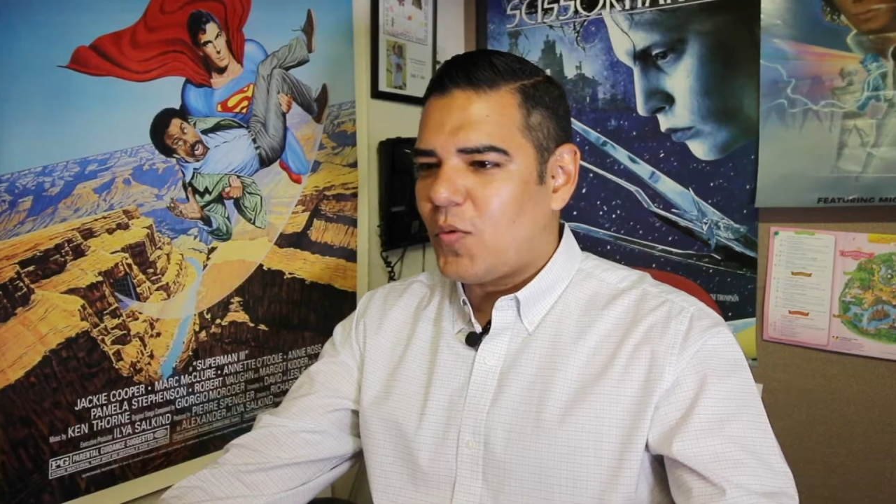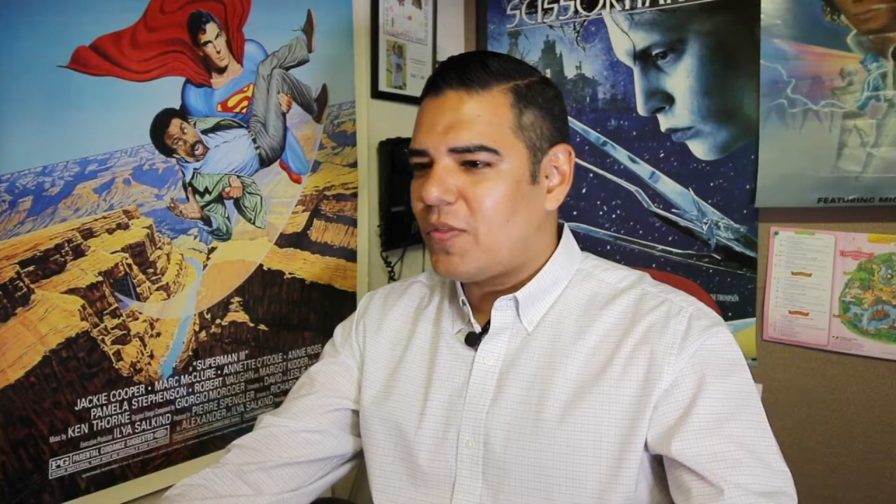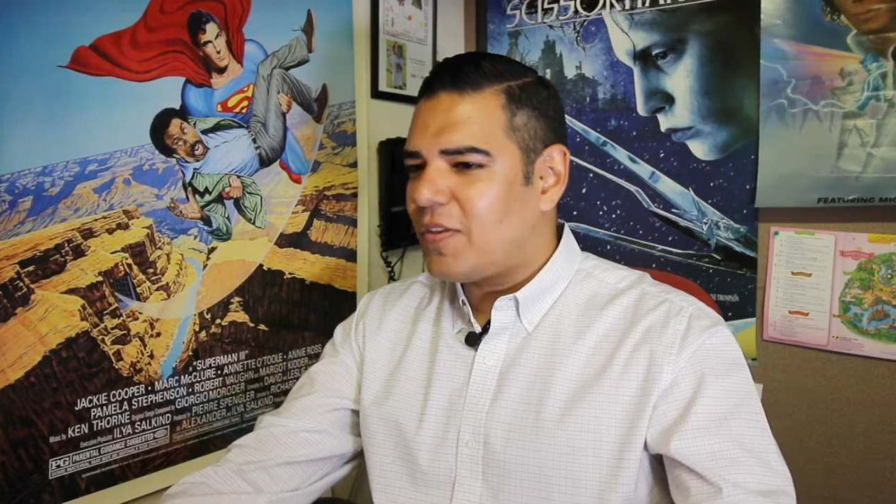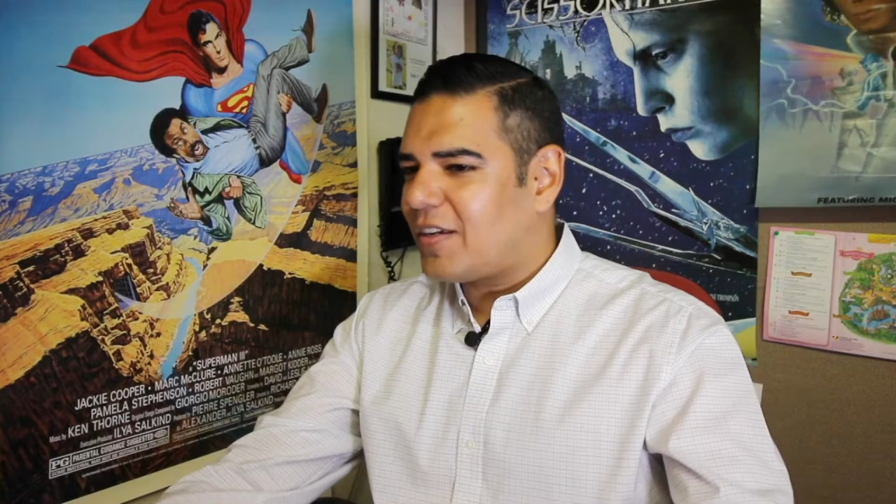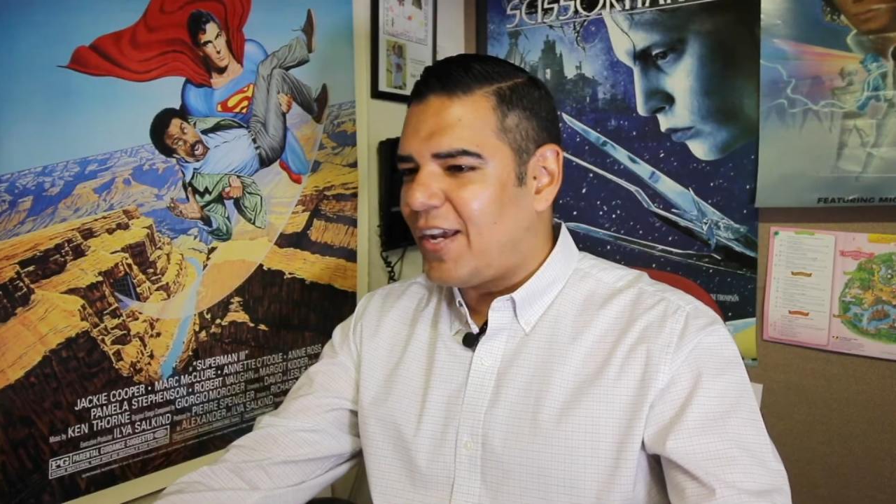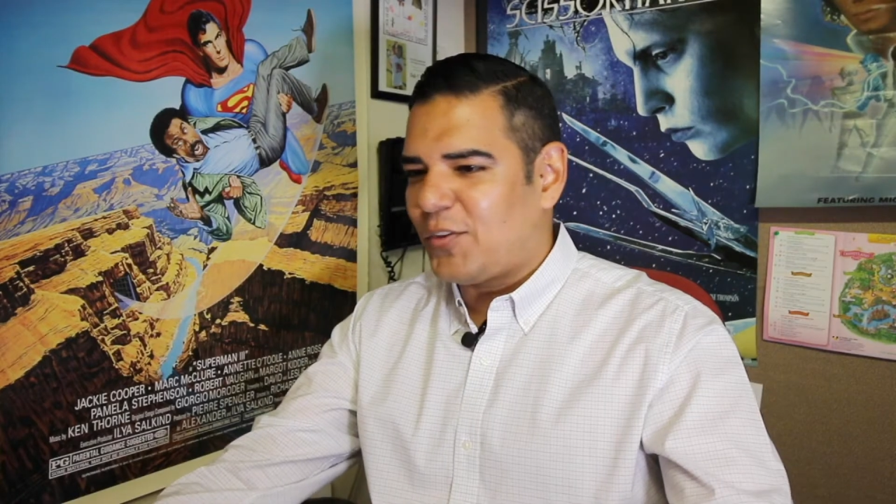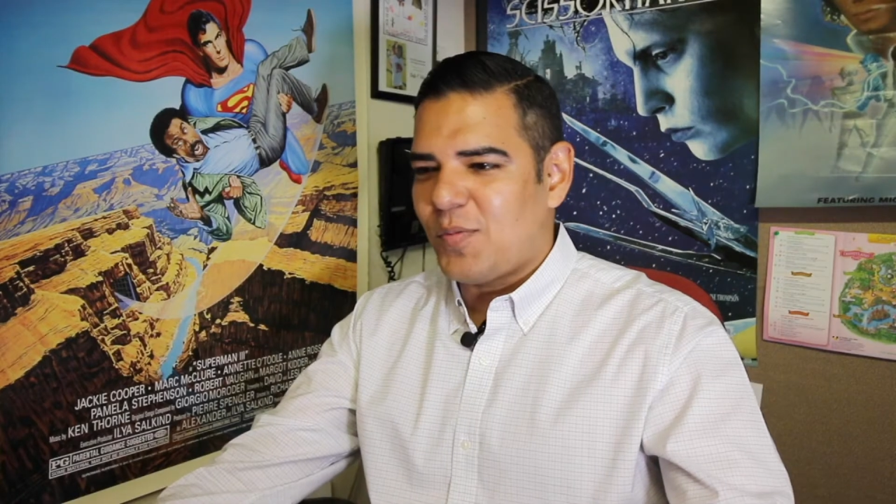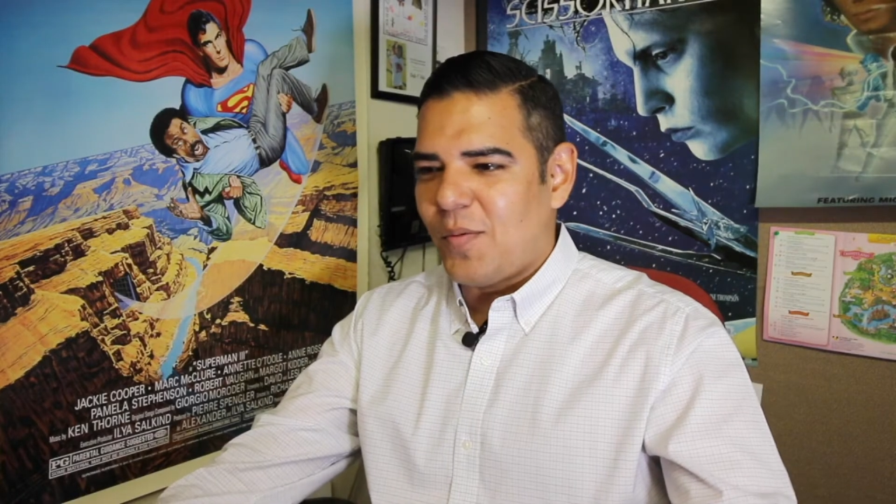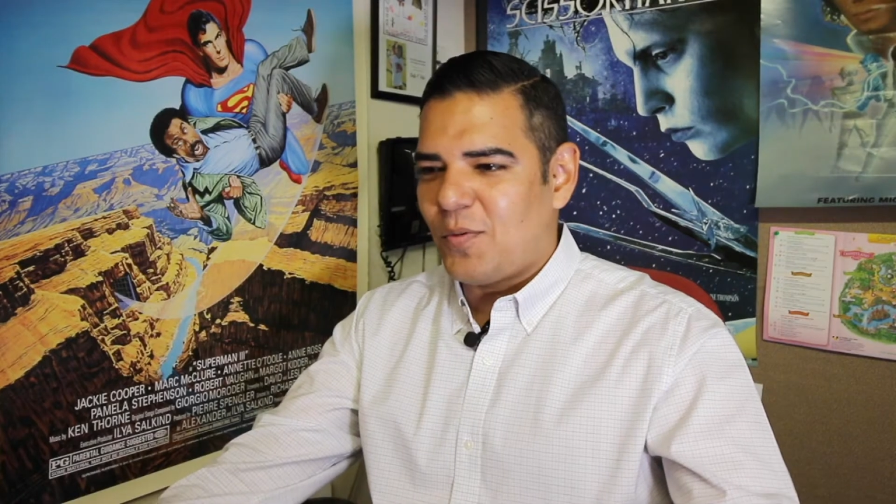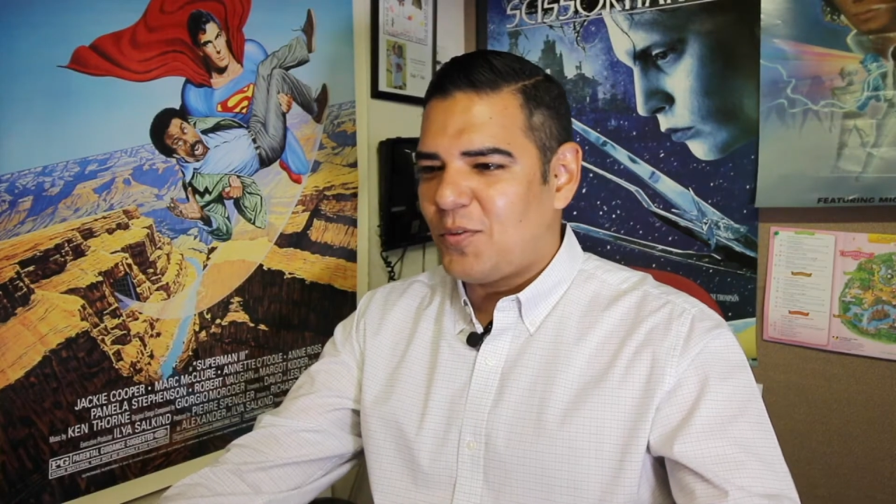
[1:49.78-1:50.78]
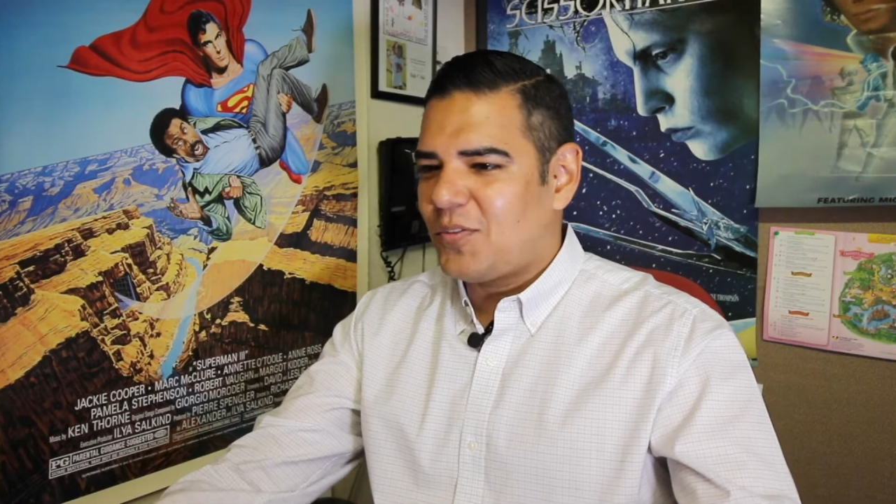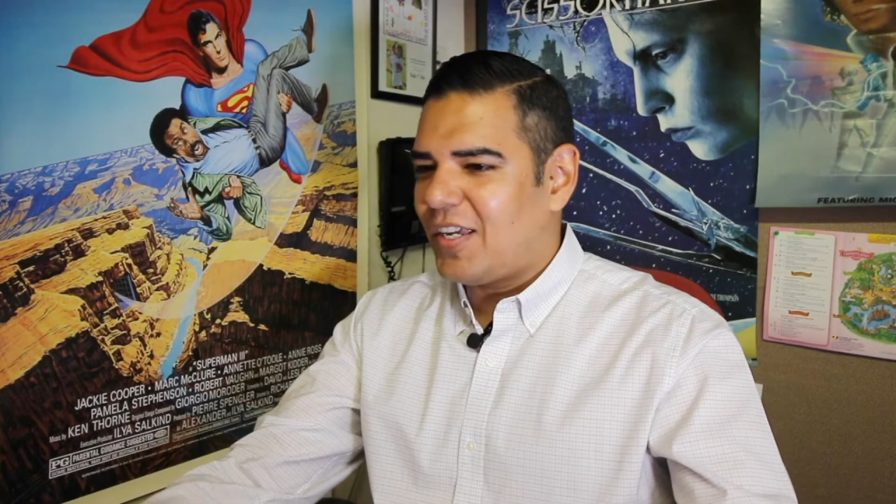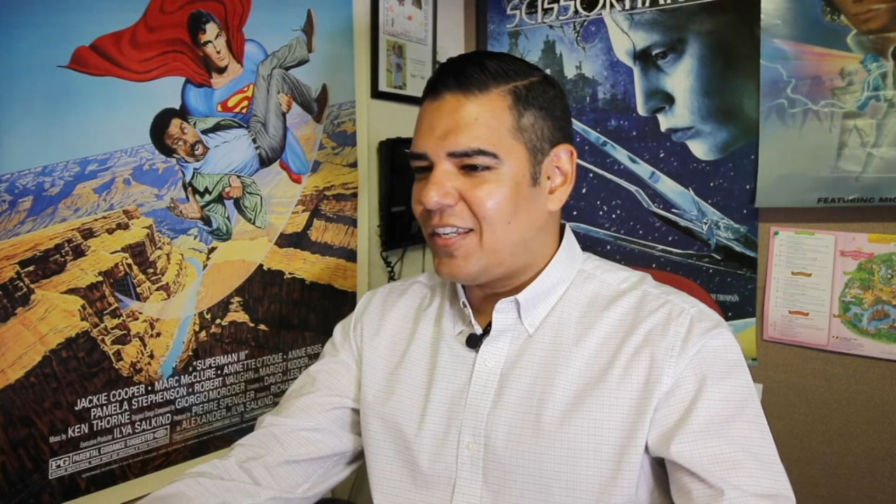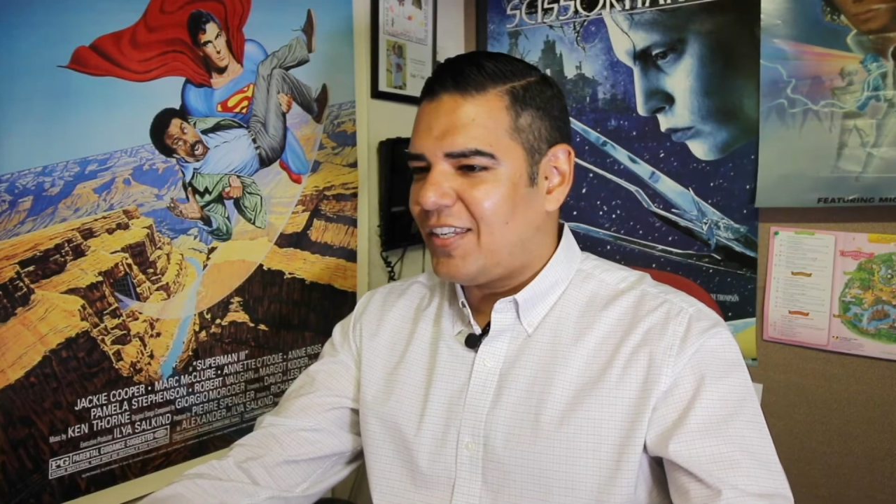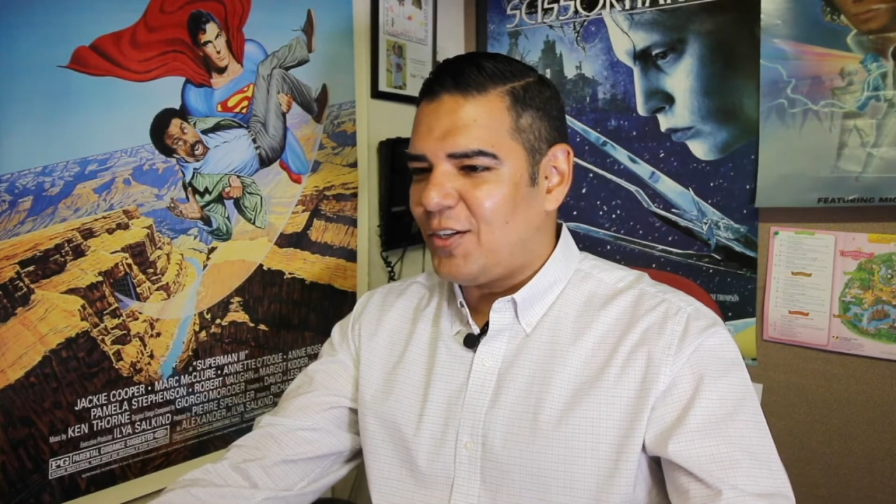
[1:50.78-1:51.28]
with the council members,
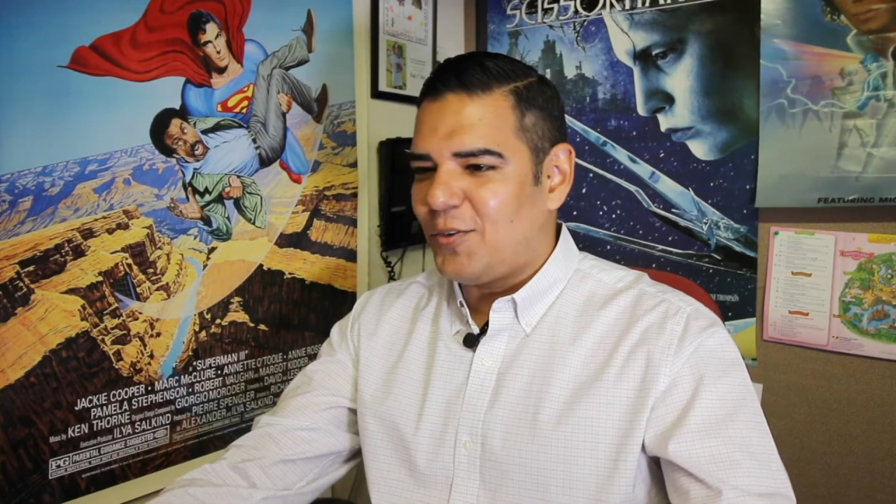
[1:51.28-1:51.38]
like,